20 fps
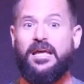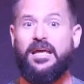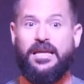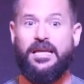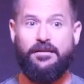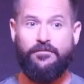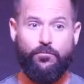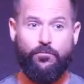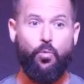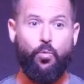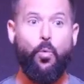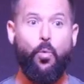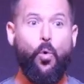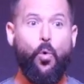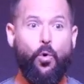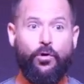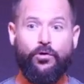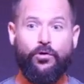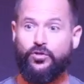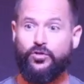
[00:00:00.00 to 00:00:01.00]
a
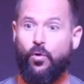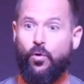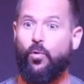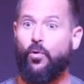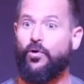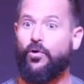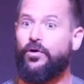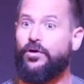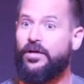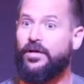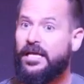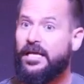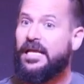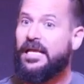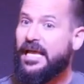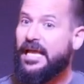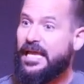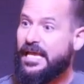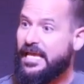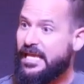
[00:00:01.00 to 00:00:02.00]
war torn,
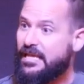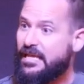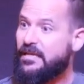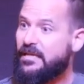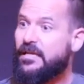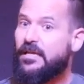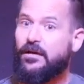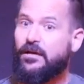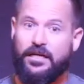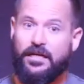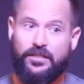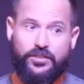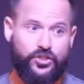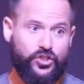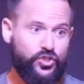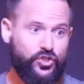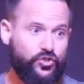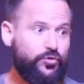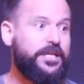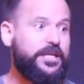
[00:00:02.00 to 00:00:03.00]
a, a,
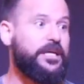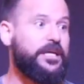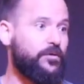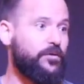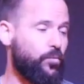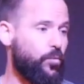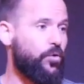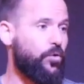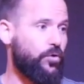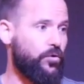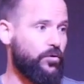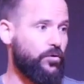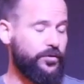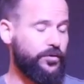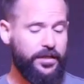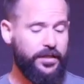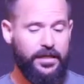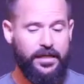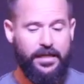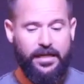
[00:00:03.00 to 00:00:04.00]
stricken
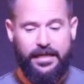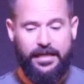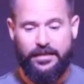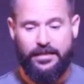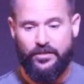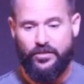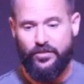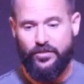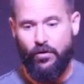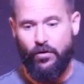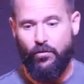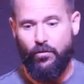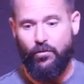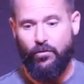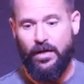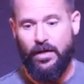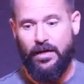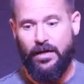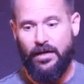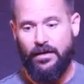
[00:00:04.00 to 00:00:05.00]
world. And
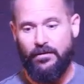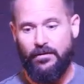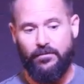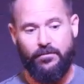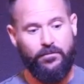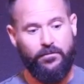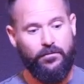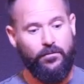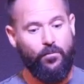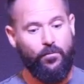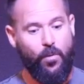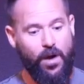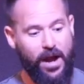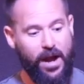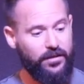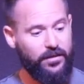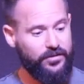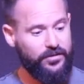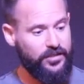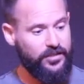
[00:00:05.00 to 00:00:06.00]
so, uh,
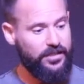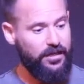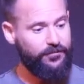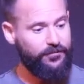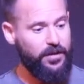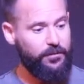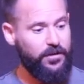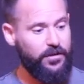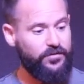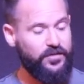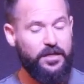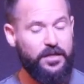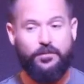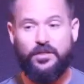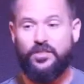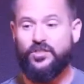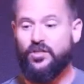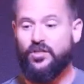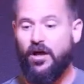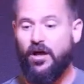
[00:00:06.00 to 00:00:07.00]
wild stuff that we've seen.
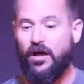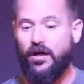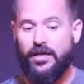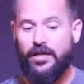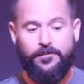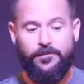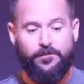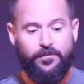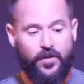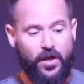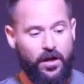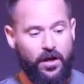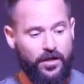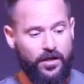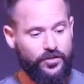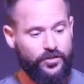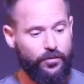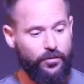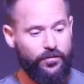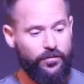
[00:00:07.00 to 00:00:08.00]
We saw
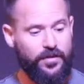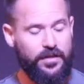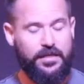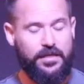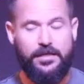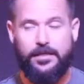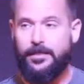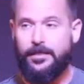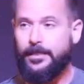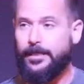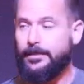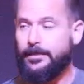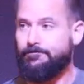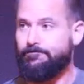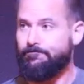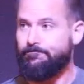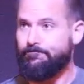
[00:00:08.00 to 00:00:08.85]
also the, um,